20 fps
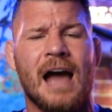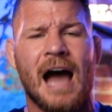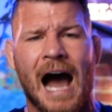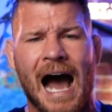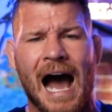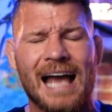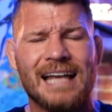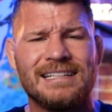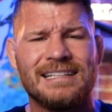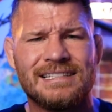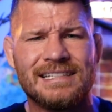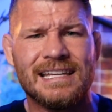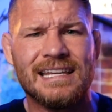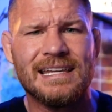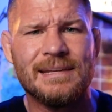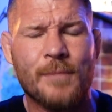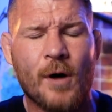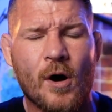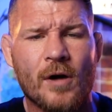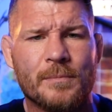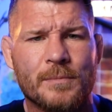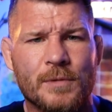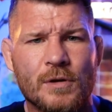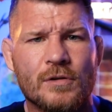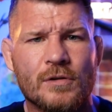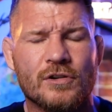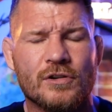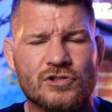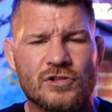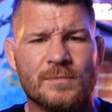I see Mark
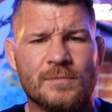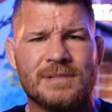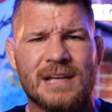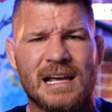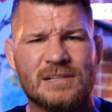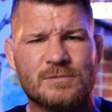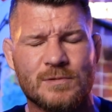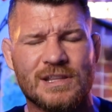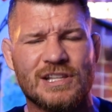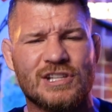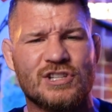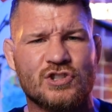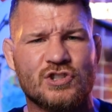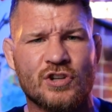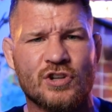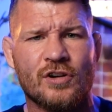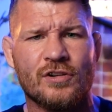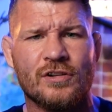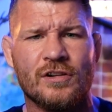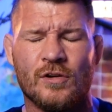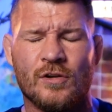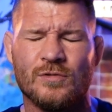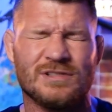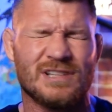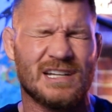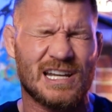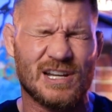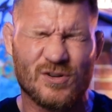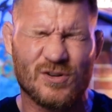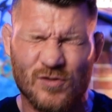Munoz sometimes with his son, who's
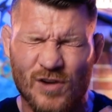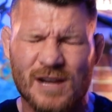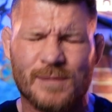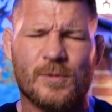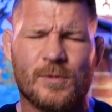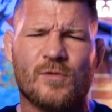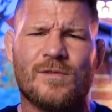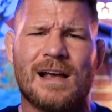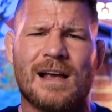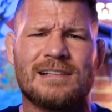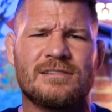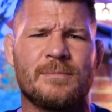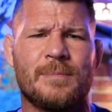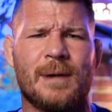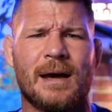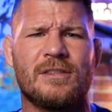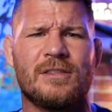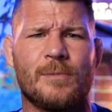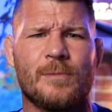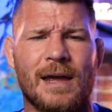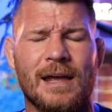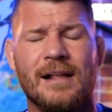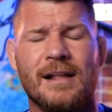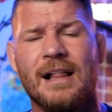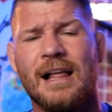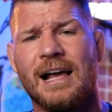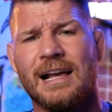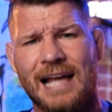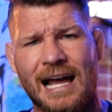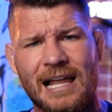an incredible wrestler, by the way.
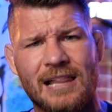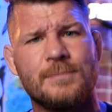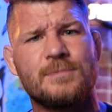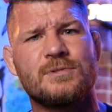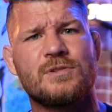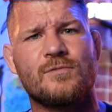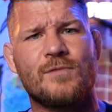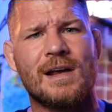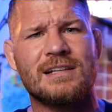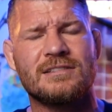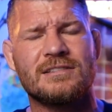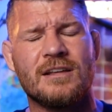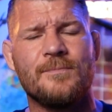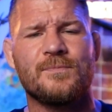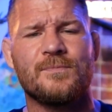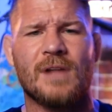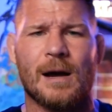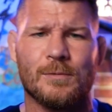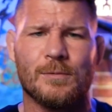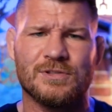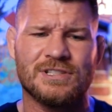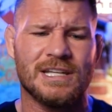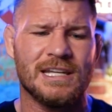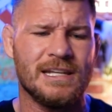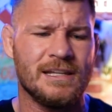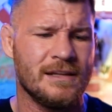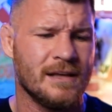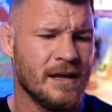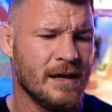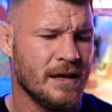Callum's a wrestler. I would
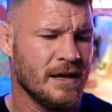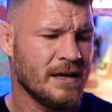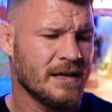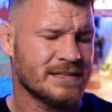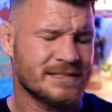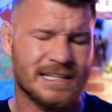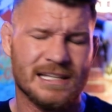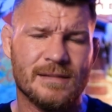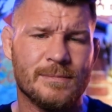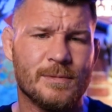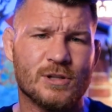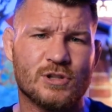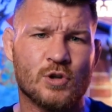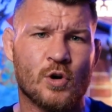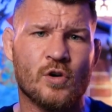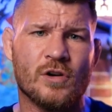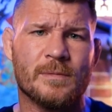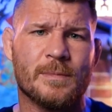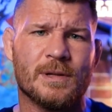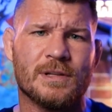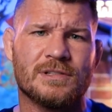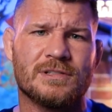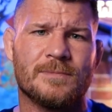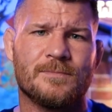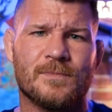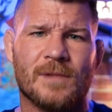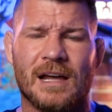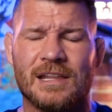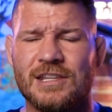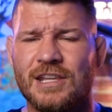see see them at tournaments,
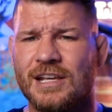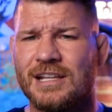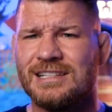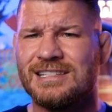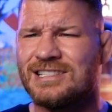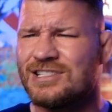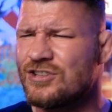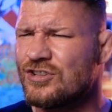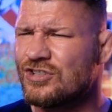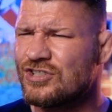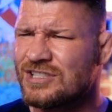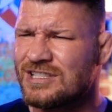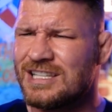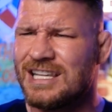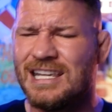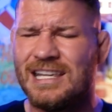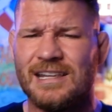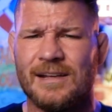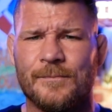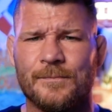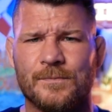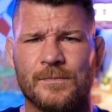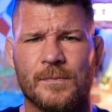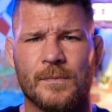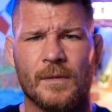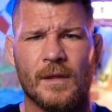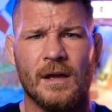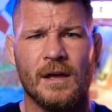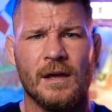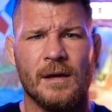and you can just see
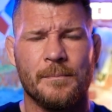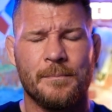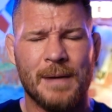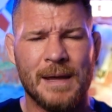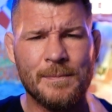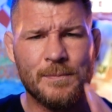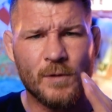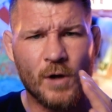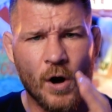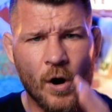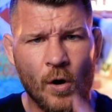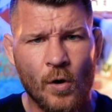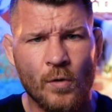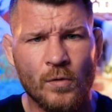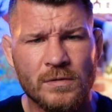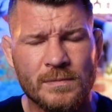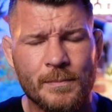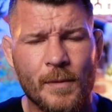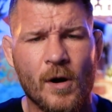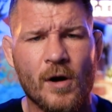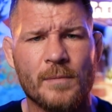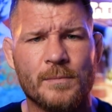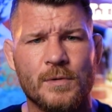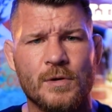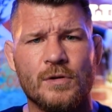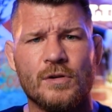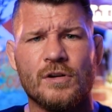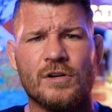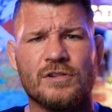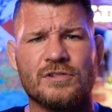people hold Mark
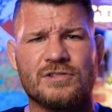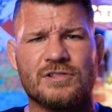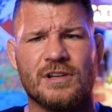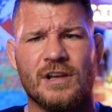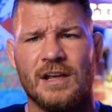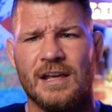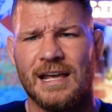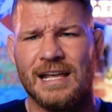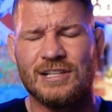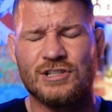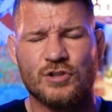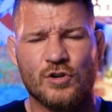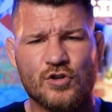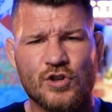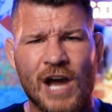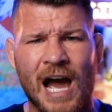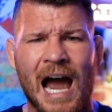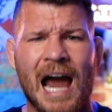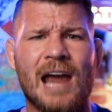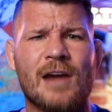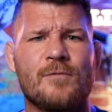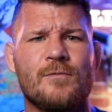Munoz in such high